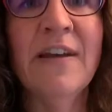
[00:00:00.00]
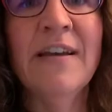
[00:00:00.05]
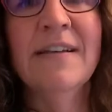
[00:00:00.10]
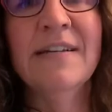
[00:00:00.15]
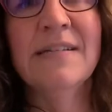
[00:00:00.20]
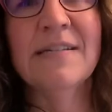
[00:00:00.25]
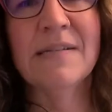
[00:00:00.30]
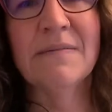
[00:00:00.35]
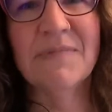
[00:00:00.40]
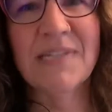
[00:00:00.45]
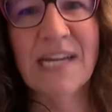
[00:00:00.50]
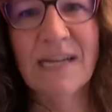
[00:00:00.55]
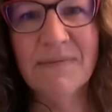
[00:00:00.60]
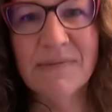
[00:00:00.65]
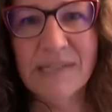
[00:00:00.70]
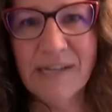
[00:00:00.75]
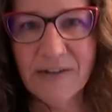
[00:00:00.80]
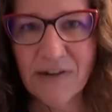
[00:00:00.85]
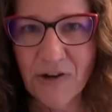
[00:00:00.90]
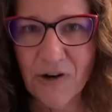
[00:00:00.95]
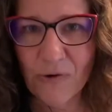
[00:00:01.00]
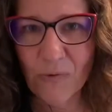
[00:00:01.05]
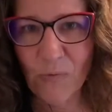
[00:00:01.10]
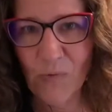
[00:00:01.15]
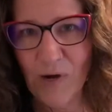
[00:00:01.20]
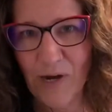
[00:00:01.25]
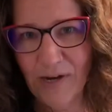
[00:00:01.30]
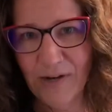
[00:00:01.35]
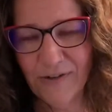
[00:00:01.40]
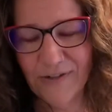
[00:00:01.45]
sometimes that hard
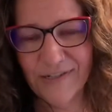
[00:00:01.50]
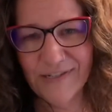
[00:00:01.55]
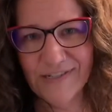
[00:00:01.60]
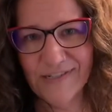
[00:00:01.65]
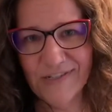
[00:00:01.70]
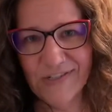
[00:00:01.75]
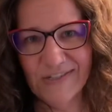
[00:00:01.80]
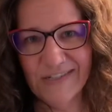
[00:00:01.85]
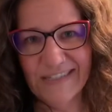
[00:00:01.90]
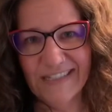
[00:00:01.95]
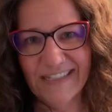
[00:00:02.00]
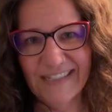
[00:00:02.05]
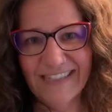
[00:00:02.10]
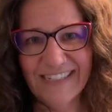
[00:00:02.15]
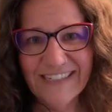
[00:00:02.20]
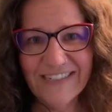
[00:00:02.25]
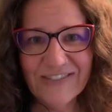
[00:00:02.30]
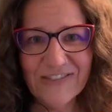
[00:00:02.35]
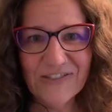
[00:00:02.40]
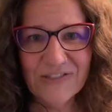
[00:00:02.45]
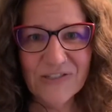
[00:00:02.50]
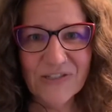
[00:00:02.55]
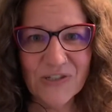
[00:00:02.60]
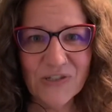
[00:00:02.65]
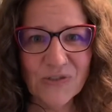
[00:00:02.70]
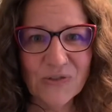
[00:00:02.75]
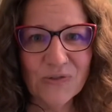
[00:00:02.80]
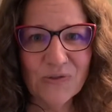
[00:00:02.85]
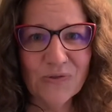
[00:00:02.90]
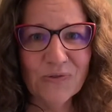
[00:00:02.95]
water is just a little
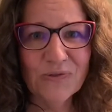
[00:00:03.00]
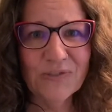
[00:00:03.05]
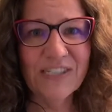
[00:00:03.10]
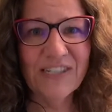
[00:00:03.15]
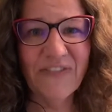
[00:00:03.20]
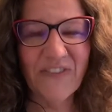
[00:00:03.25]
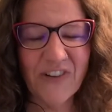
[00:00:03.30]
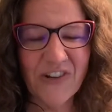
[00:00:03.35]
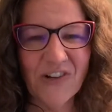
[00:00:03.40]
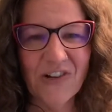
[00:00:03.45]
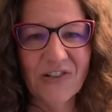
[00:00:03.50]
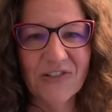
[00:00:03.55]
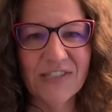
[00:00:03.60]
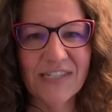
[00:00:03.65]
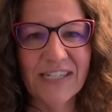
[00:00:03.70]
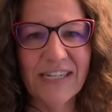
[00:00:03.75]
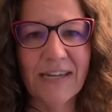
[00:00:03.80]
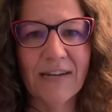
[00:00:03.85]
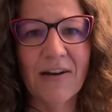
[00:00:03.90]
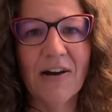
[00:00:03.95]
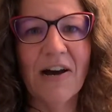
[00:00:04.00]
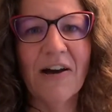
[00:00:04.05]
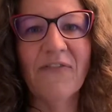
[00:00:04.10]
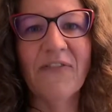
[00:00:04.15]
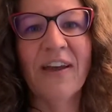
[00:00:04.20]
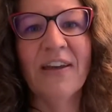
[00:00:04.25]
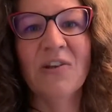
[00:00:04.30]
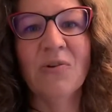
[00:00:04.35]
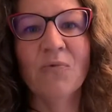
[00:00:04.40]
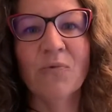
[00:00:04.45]
too difficult to get off,
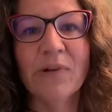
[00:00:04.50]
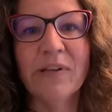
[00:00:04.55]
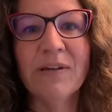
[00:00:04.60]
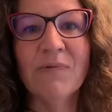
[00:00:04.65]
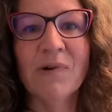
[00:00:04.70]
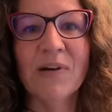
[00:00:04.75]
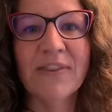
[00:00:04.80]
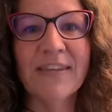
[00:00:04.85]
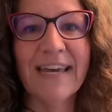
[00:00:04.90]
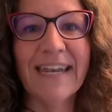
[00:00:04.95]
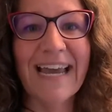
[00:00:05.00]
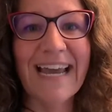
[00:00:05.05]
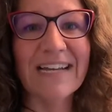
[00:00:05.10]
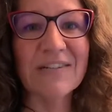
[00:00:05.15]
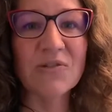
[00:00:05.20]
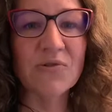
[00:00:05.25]
and you really want that extra